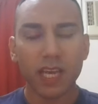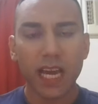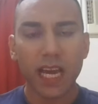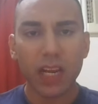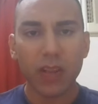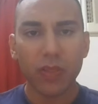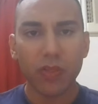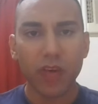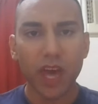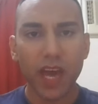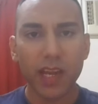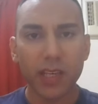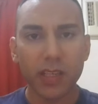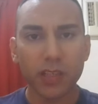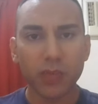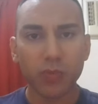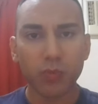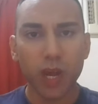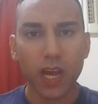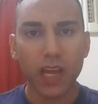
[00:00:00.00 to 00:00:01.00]
And that
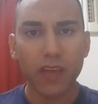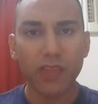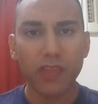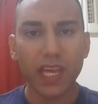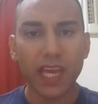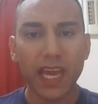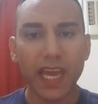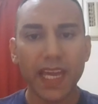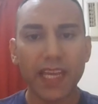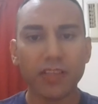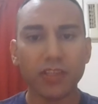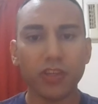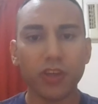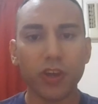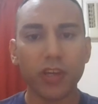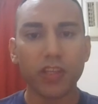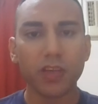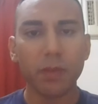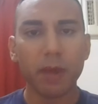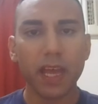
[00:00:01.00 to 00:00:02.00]
is why they hate
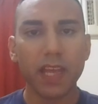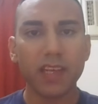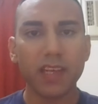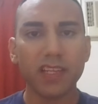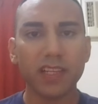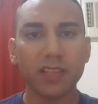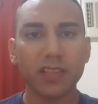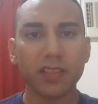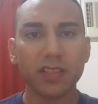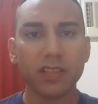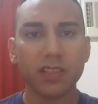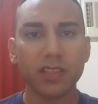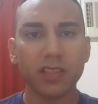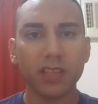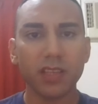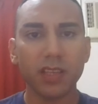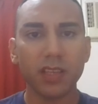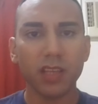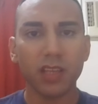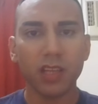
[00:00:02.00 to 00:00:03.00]
your
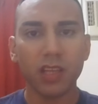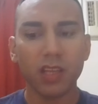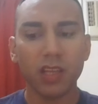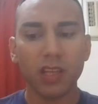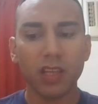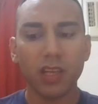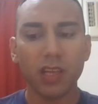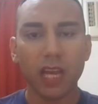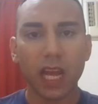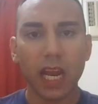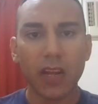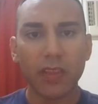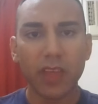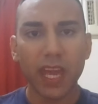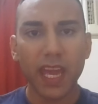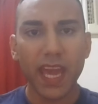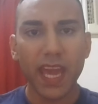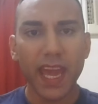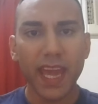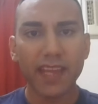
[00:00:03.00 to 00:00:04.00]
independence. And
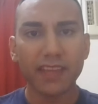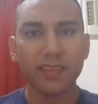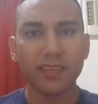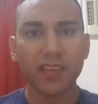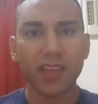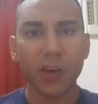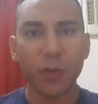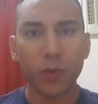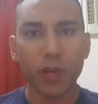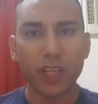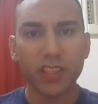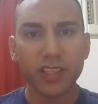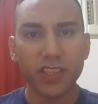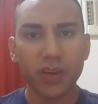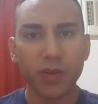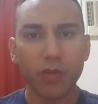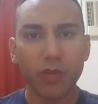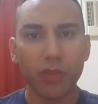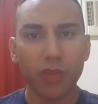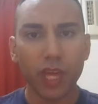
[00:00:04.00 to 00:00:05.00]
they hate it when
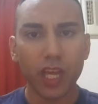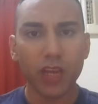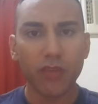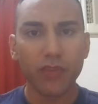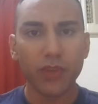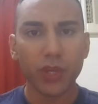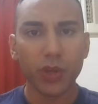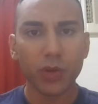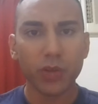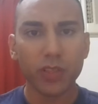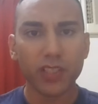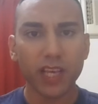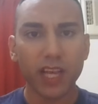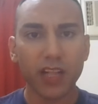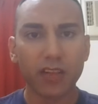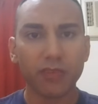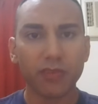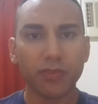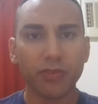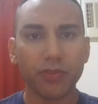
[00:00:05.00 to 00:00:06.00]
you think for
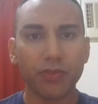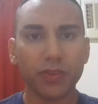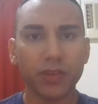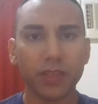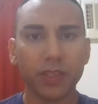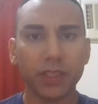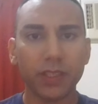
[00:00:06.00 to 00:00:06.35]
yourself.